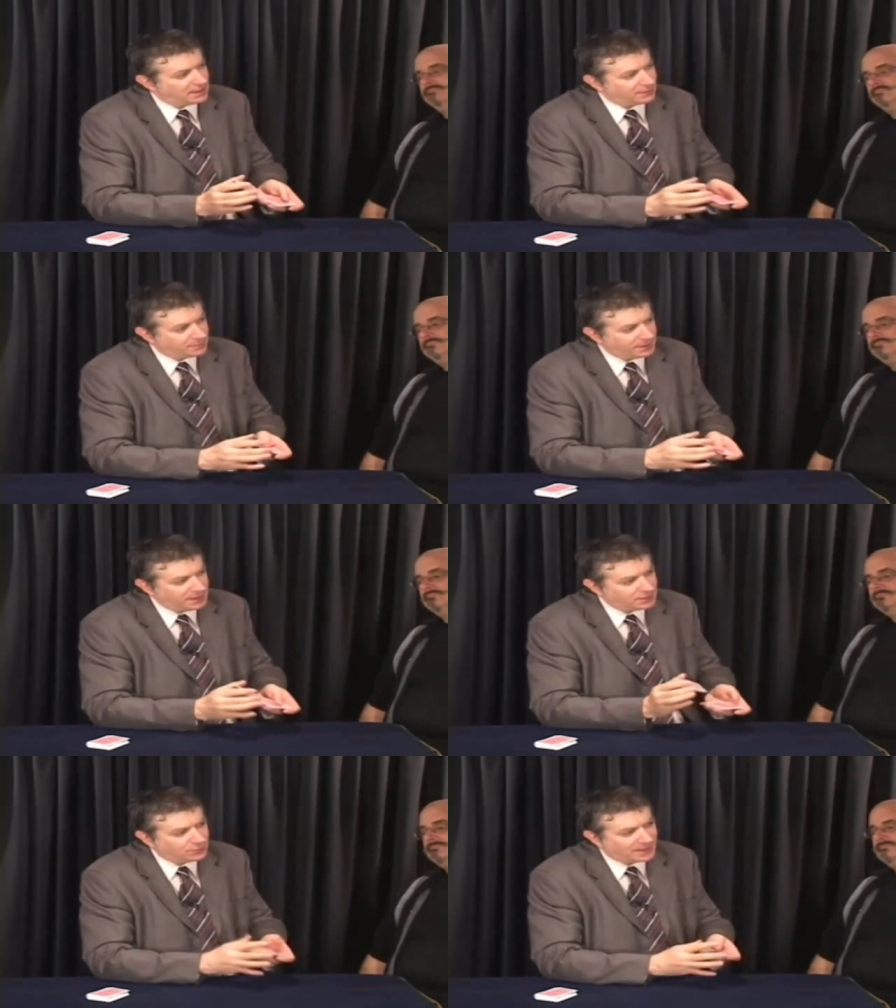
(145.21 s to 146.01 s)
I
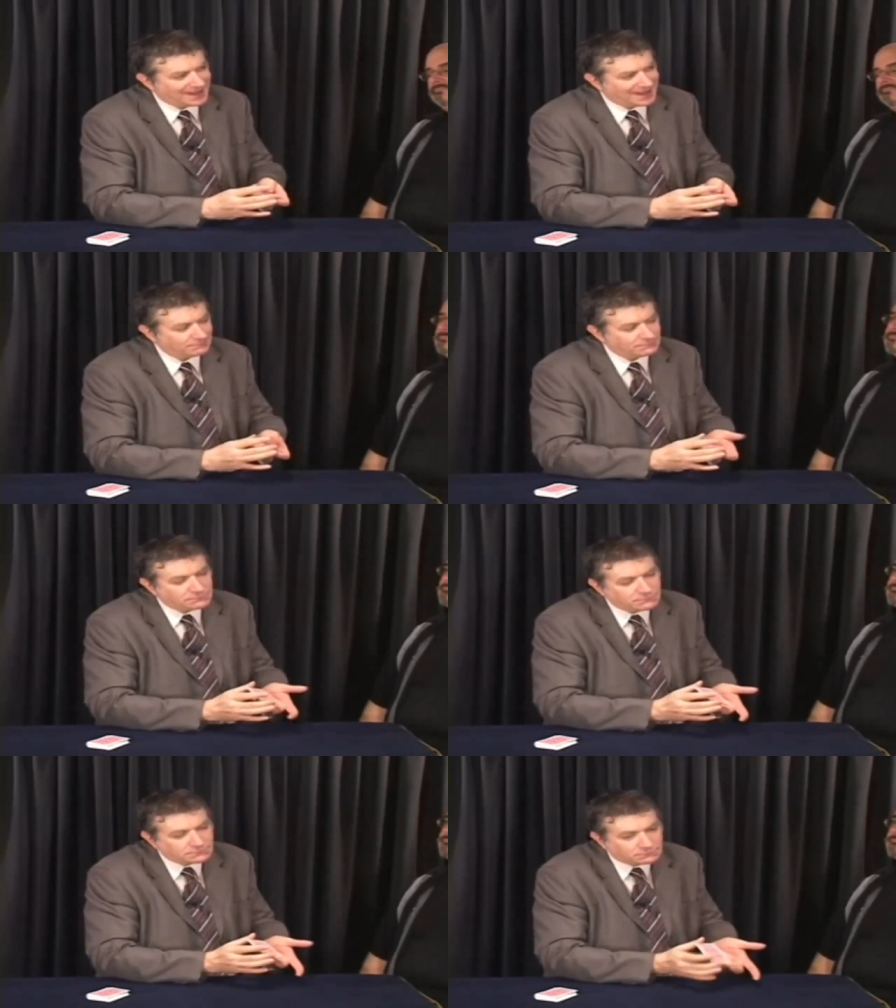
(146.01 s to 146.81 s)
repeat, you can
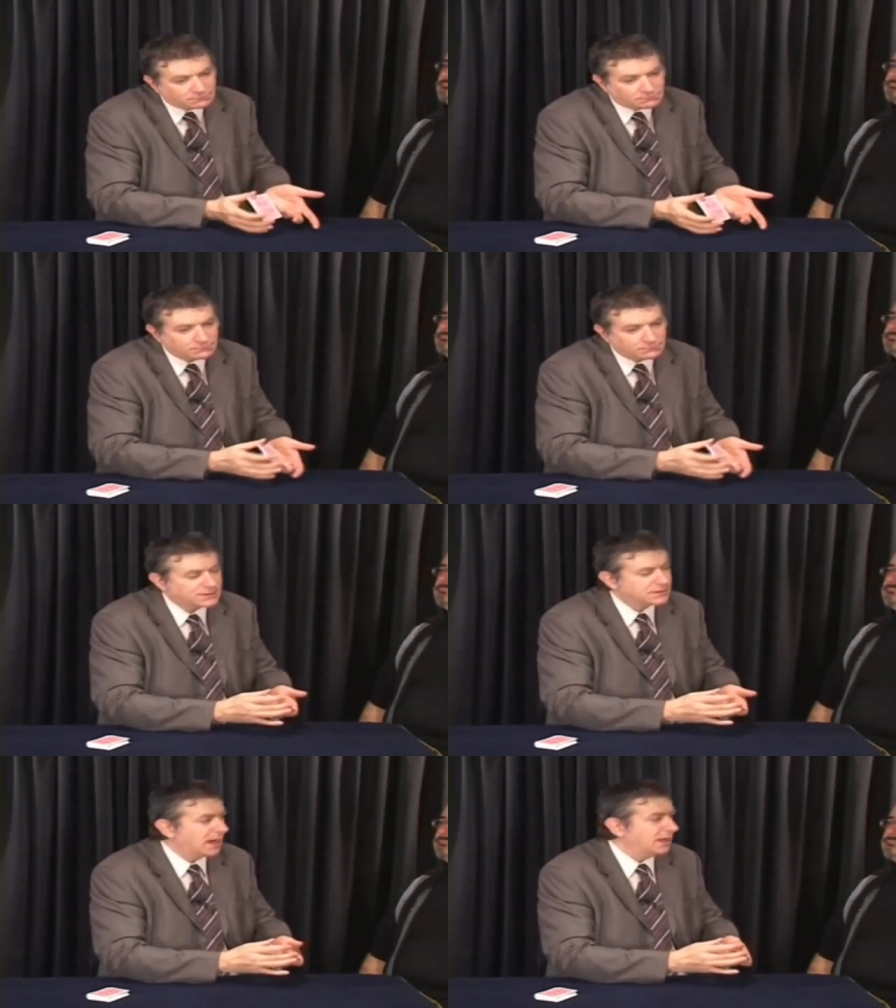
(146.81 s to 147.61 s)

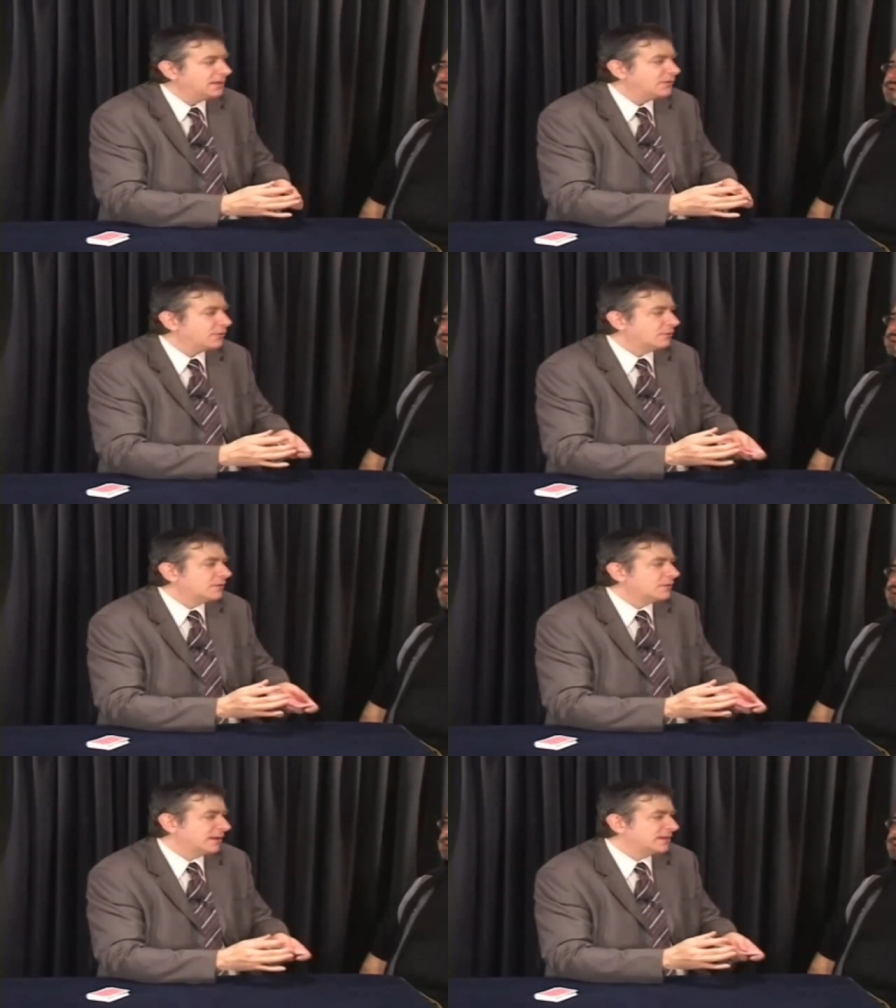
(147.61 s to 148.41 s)
say the
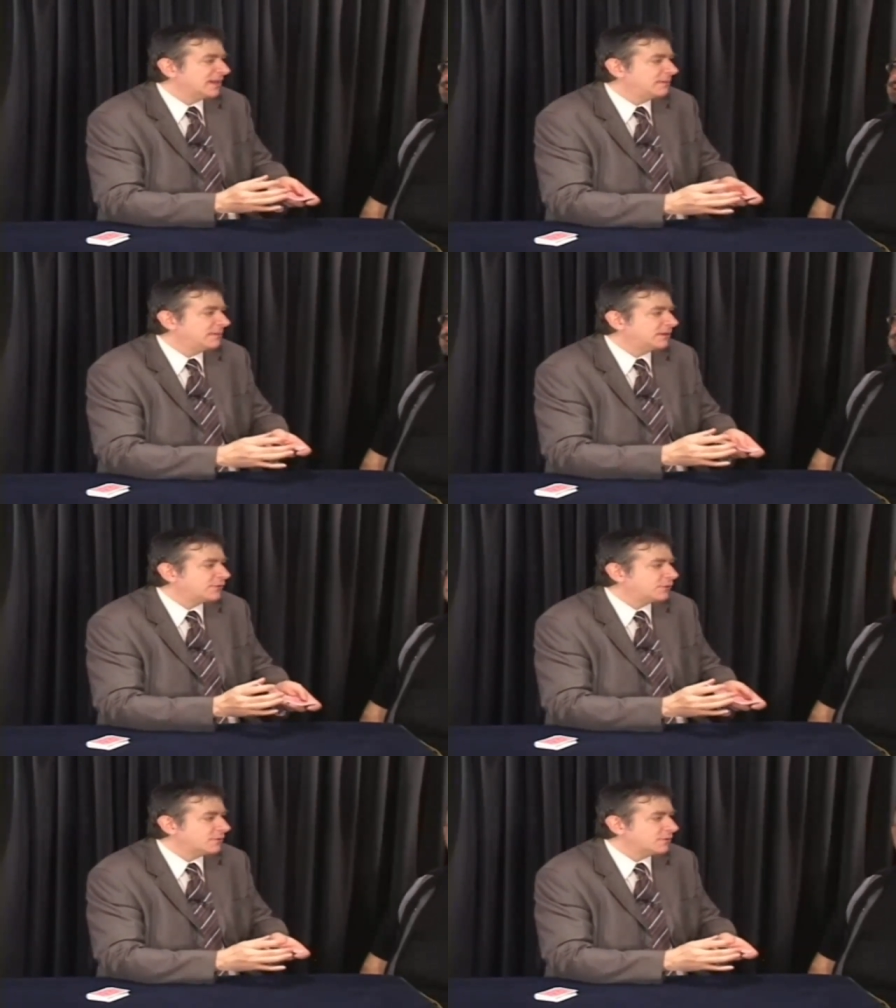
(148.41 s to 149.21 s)
truth, you can tell me the
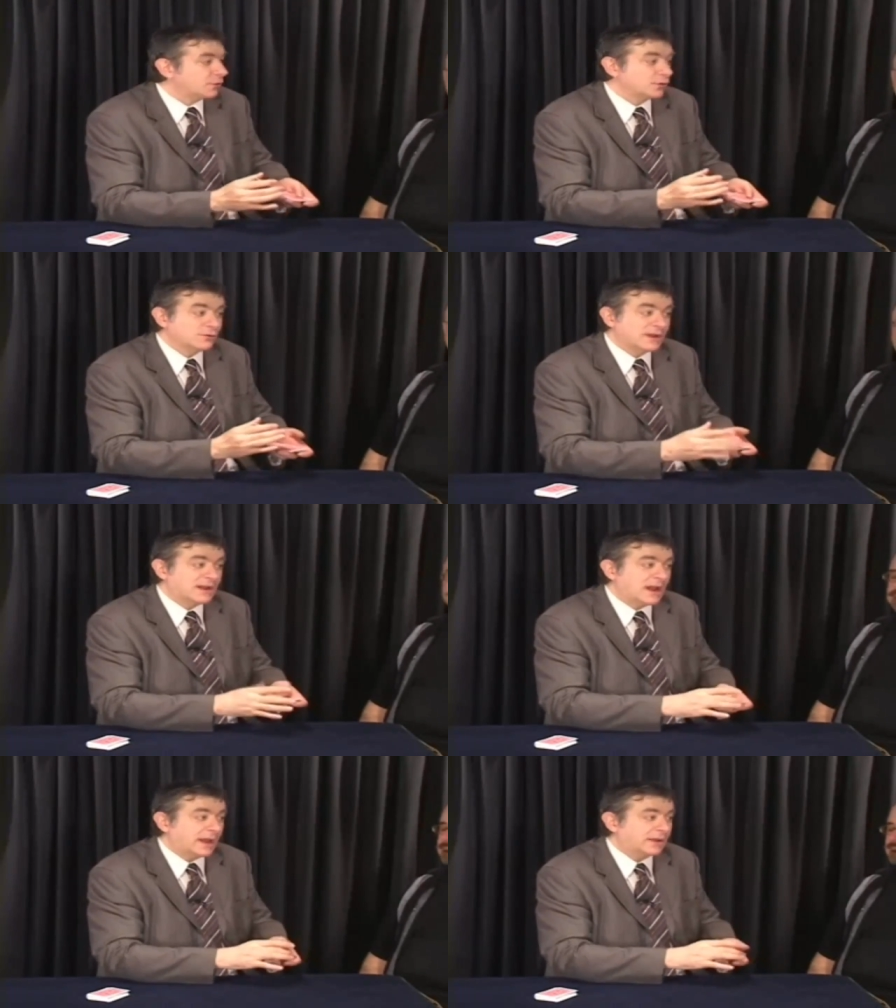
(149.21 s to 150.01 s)
truth, or you
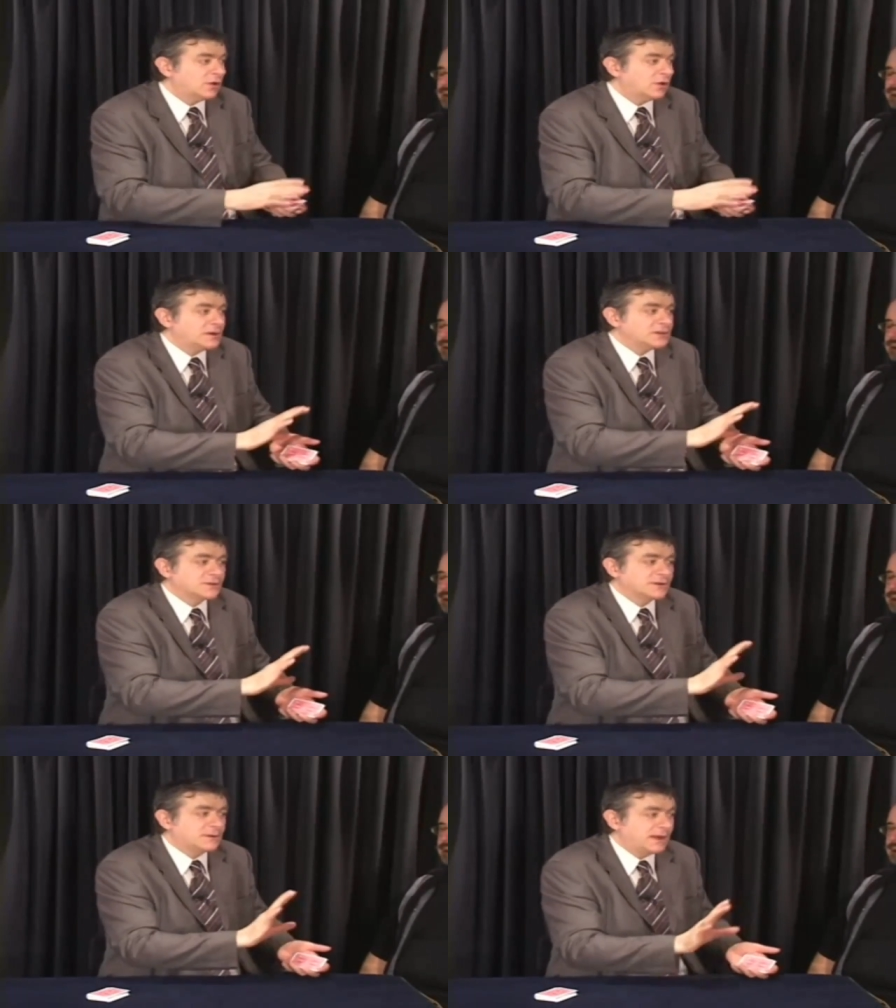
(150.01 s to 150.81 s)
can lie. Nobody's
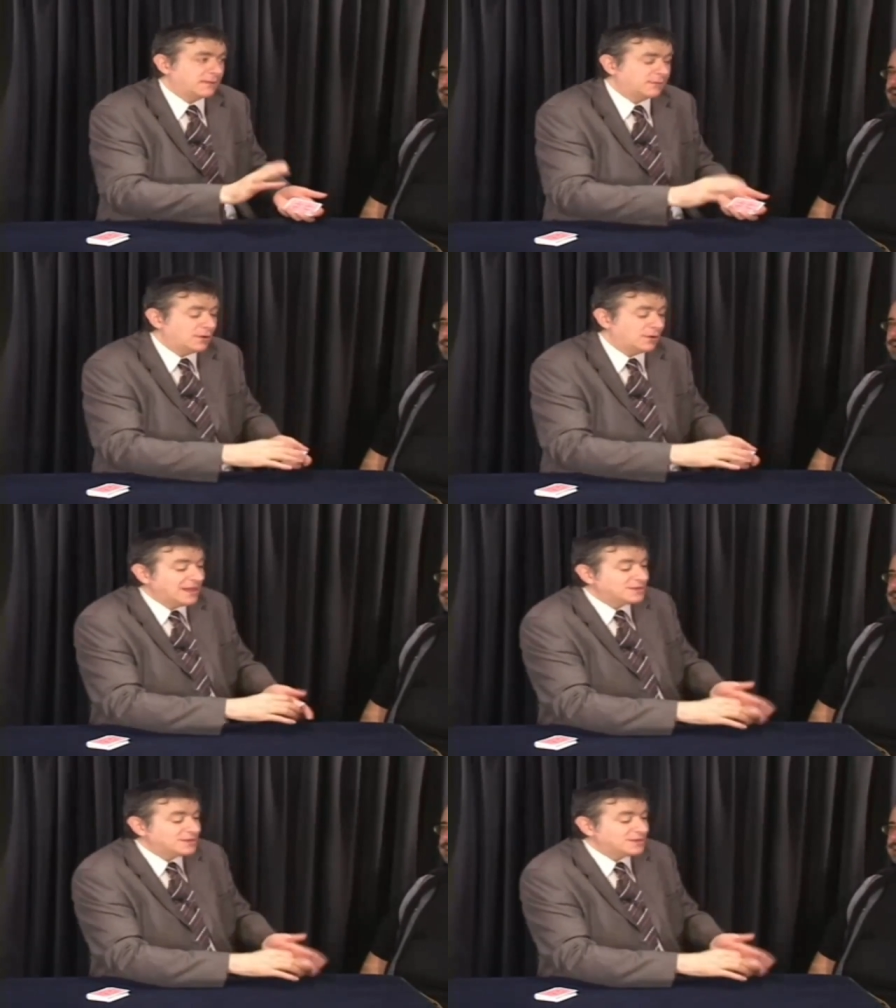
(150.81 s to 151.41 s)
going to blame you.